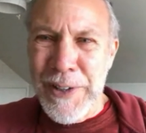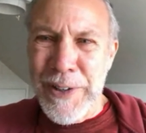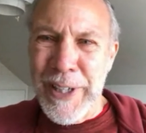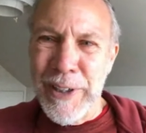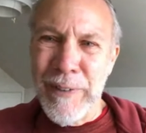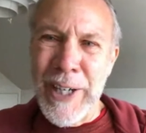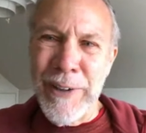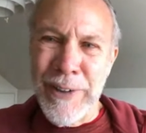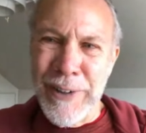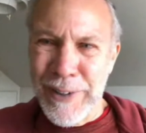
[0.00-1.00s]

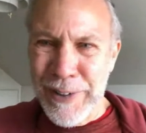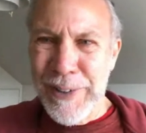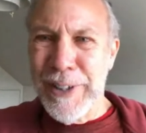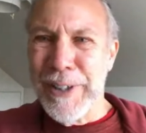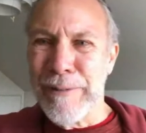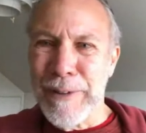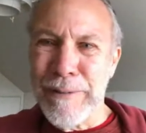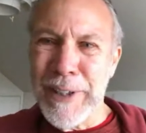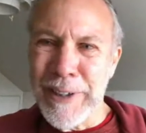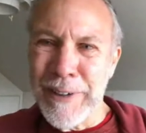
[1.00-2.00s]
around every
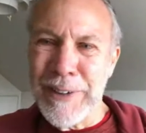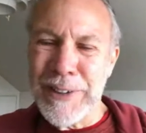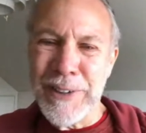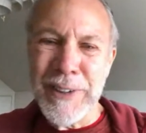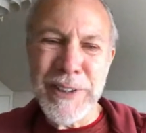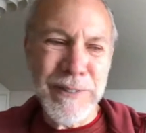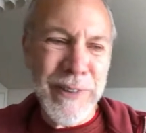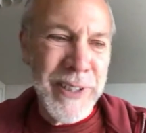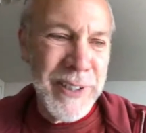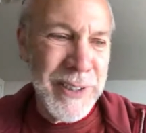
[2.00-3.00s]
figure. So let's
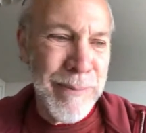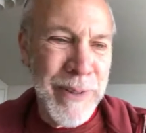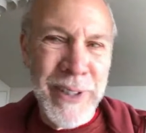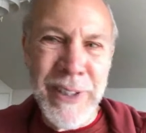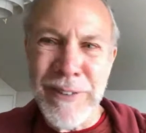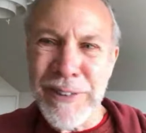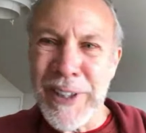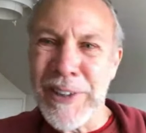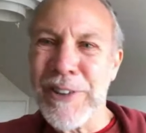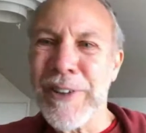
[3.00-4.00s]
think of something
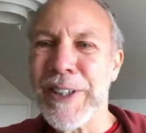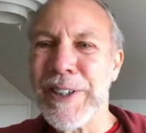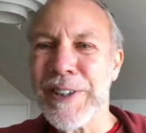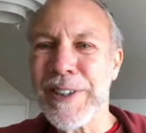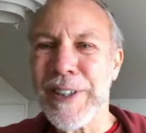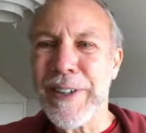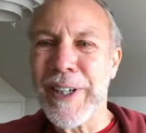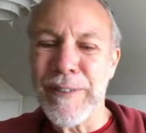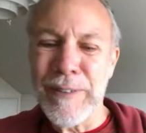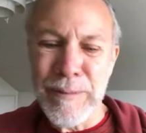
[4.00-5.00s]
interesting. So I just
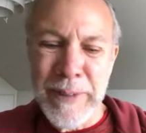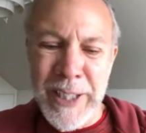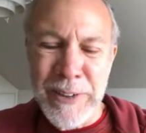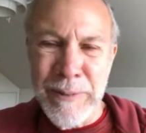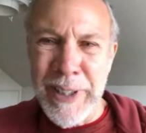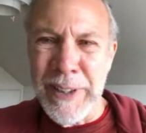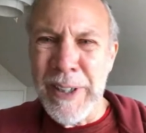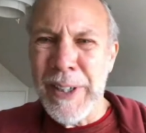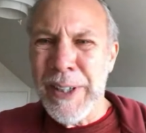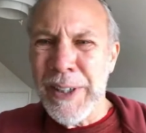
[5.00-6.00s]
thought back to my
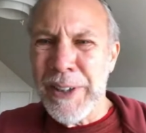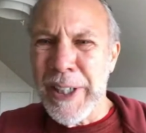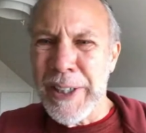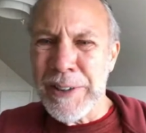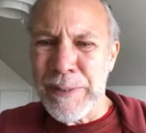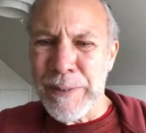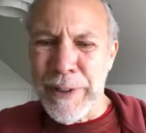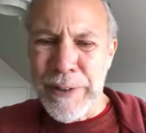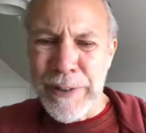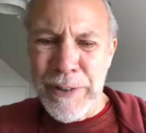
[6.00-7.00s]
days
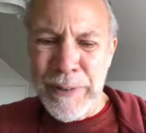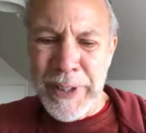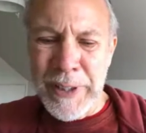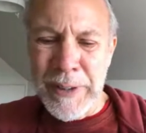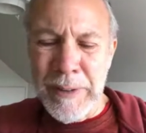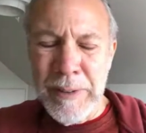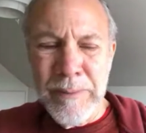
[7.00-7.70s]
with doing